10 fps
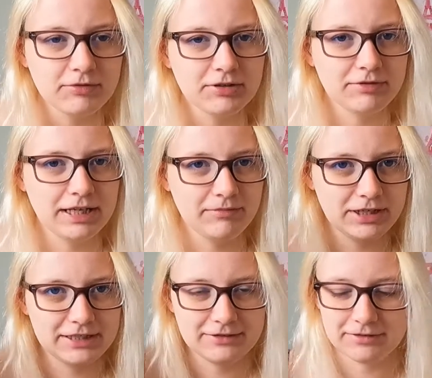of want to keep
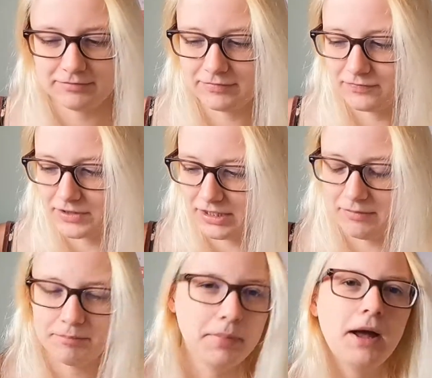reading on,
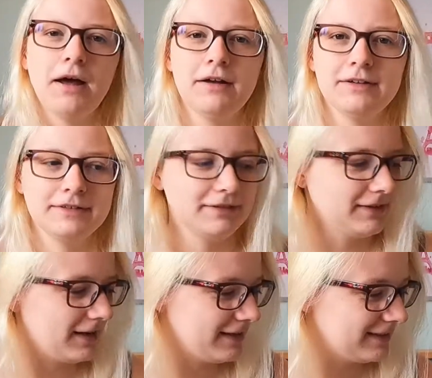but
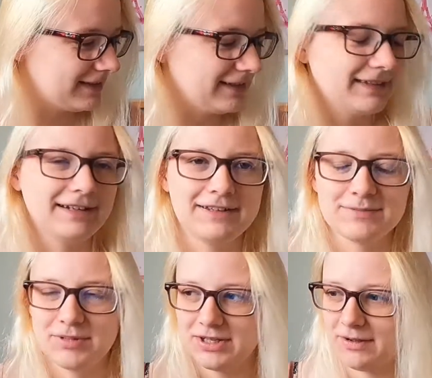I need to look at the
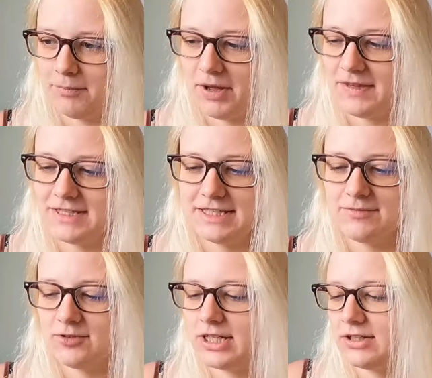last book. But this
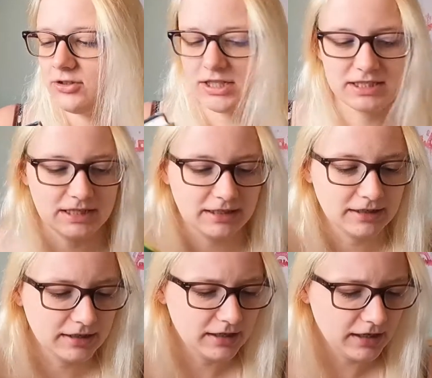seems really interesting,
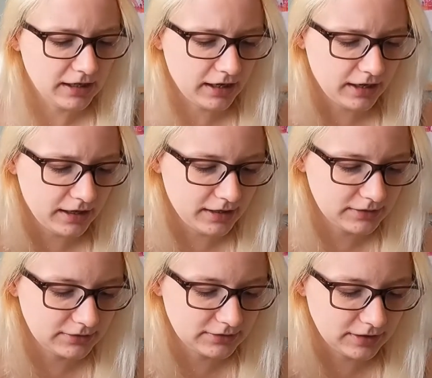
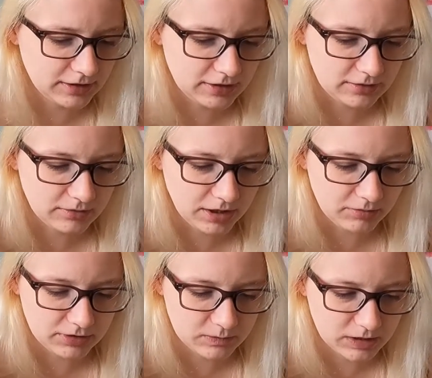and I don't know what I
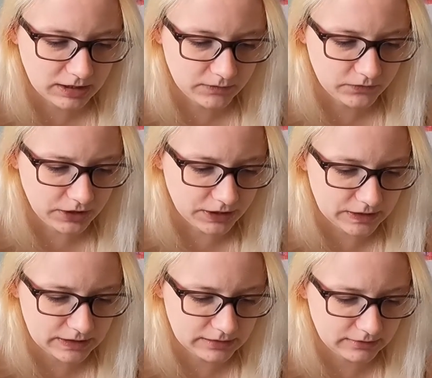want to pick up
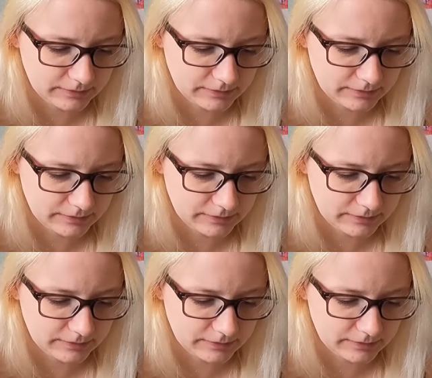first,